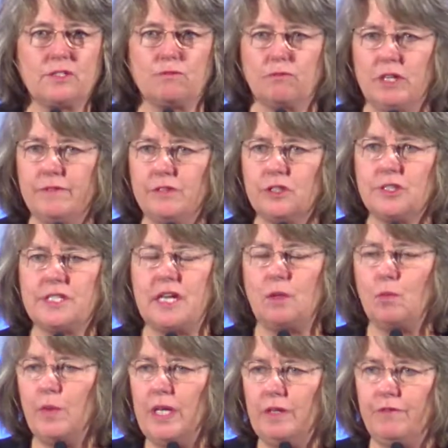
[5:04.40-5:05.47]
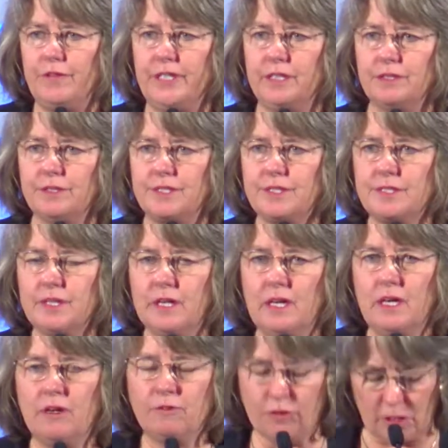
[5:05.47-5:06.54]
rivers, and wheat fields
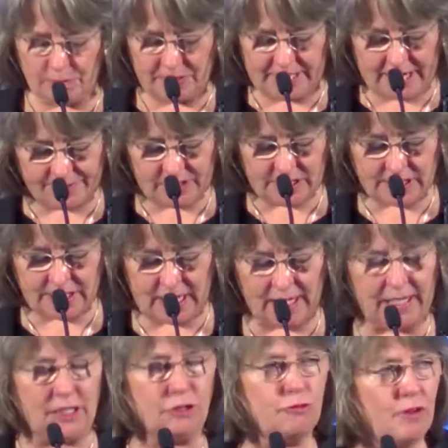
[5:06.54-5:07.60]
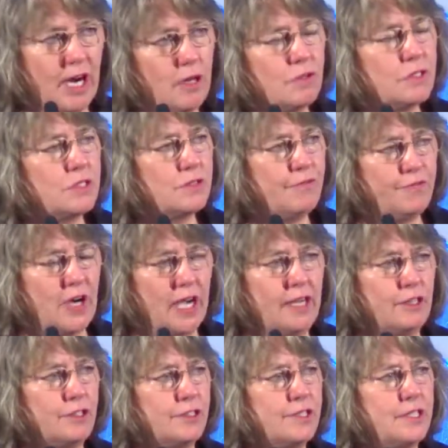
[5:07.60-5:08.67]
from devastating droughts,
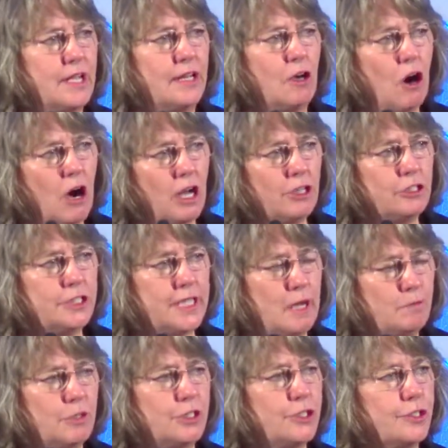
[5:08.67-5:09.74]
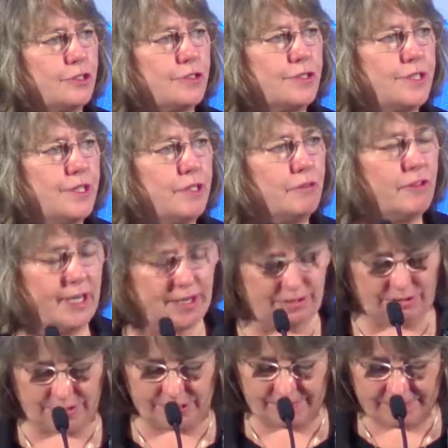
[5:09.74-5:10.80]
fires, and hotter temperatures
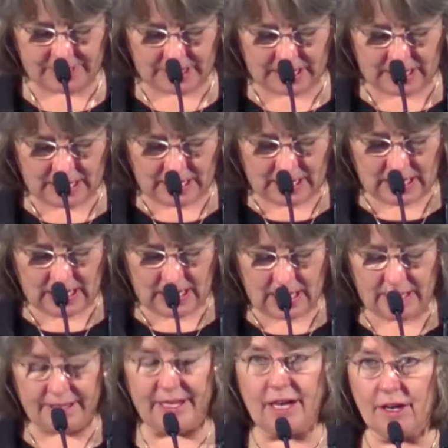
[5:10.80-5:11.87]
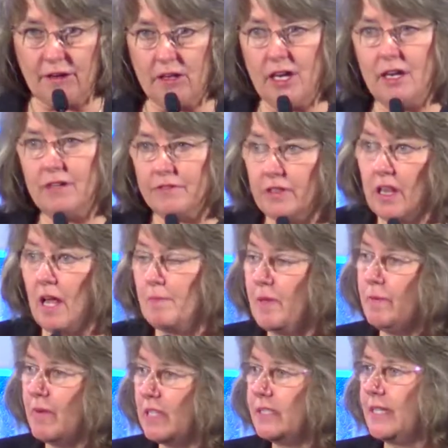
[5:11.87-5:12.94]
year-round. The era of climate
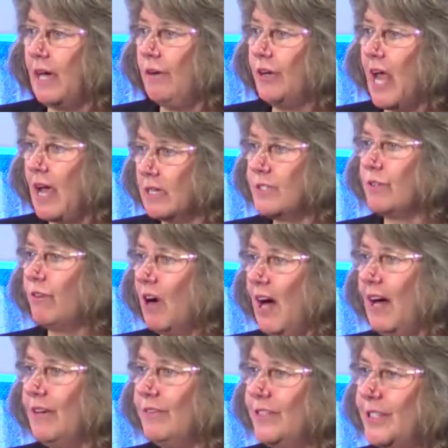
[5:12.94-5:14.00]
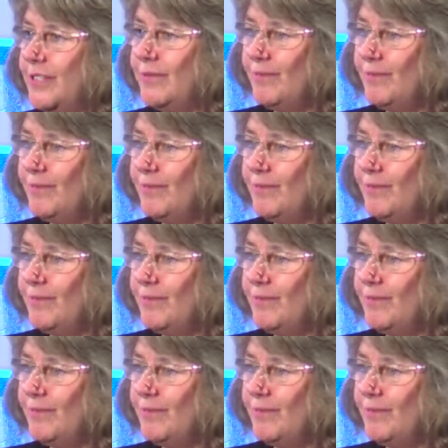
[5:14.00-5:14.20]
meltdown has arrived.